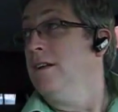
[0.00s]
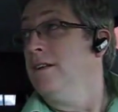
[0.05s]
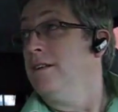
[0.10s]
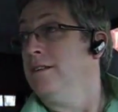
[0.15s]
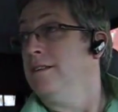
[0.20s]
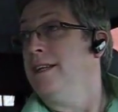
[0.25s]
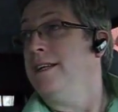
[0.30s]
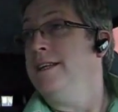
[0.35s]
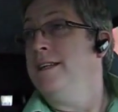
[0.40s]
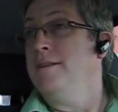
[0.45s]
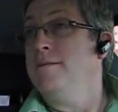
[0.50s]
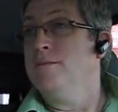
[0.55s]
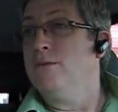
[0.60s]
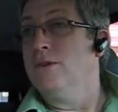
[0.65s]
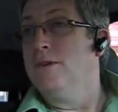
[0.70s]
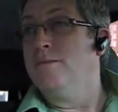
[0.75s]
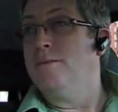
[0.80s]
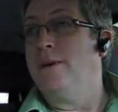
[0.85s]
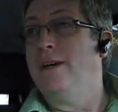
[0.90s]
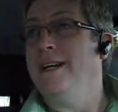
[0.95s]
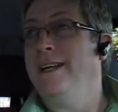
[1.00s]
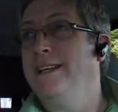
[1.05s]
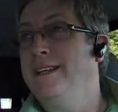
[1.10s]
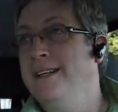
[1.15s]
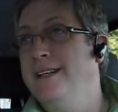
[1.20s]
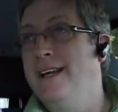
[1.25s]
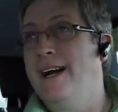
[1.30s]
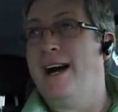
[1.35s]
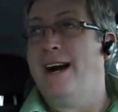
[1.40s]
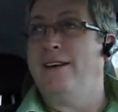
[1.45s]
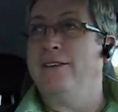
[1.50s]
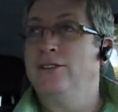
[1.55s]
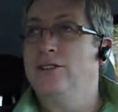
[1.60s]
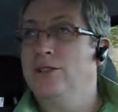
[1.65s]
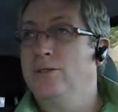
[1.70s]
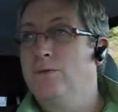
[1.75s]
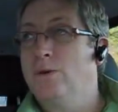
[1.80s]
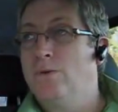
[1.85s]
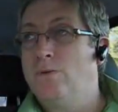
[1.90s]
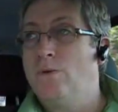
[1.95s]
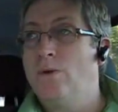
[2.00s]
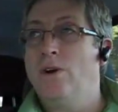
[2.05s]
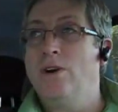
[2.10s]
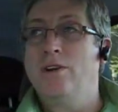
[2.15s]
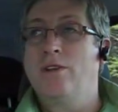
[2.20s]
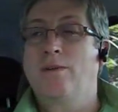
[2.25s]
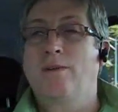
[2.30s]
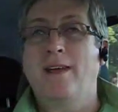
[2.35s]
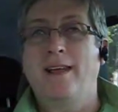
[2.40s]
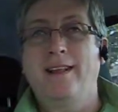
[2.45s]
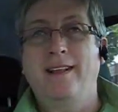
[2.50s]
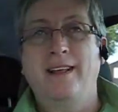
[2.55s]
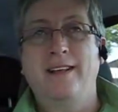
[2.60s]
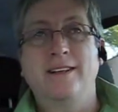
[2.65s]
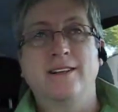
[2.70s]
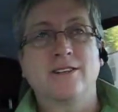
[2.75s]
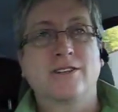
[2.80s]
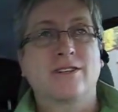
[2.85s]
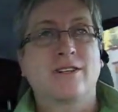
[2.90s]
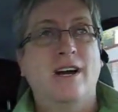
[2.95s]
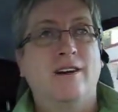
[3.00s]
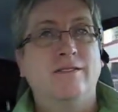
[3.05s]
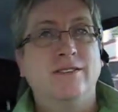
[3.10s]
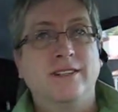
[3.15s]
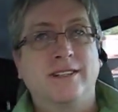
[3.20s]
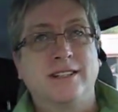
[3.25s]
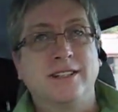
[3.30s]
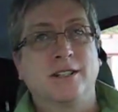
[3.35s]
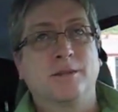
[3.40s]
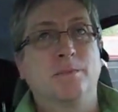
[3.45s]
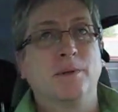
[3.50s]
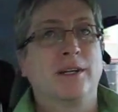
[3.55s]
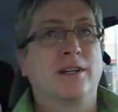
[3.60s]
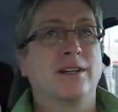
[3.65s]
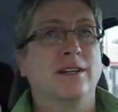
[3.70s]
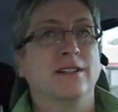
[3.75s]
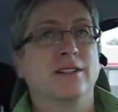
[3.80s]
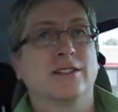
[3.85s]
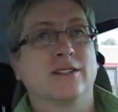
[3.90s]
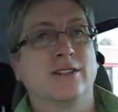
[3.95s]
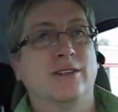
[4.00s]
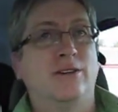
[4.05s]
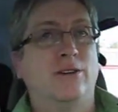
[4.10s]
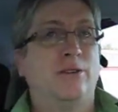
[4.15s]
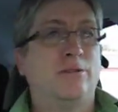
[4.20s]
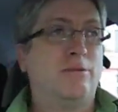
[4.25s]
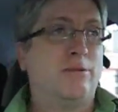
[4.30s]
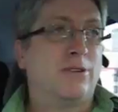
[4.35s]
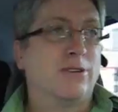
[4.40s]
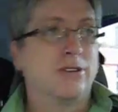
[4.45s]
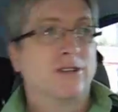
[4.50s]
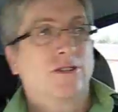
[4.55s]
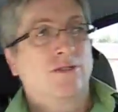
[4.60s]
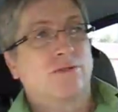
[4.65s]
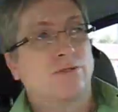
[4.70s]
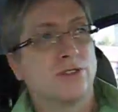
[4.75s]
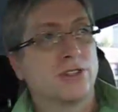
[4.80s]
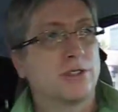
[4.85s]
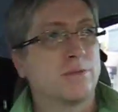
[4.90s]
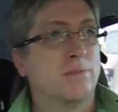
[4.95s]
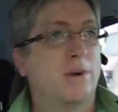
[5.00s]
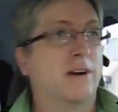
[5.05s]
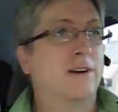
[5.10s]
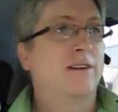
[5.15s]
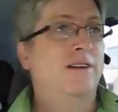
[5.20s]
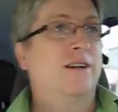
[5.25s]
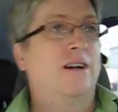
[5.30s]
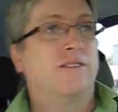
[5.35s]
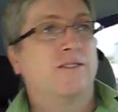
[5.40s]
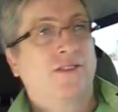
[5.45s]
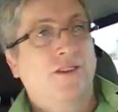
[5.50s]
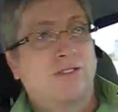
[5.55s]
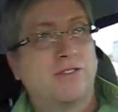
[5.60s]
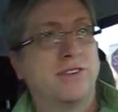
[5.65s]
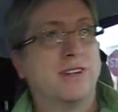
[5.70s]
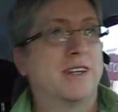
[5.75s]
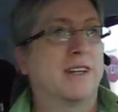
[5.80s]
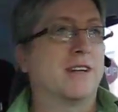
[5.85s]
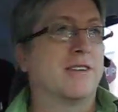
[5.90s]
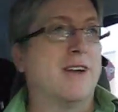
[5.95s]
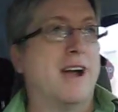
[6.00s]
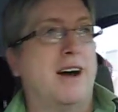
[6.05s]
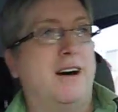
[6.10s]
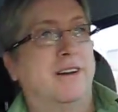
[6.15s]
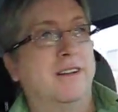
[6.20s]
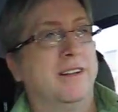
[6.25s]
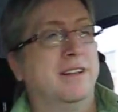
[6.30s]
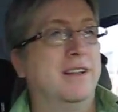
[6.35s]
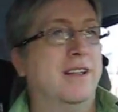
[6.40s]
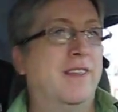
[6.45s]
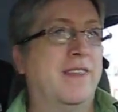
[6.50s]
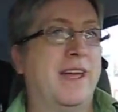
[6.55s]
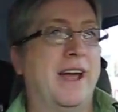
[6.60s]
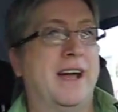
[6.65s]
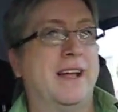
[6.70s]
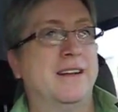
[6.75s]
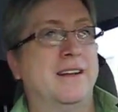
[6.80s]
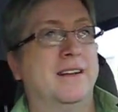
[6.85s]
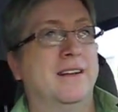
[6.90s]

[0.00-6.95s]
lending more money than the houses were worth. And they discovered this because the homeowners were smart enough to figure out that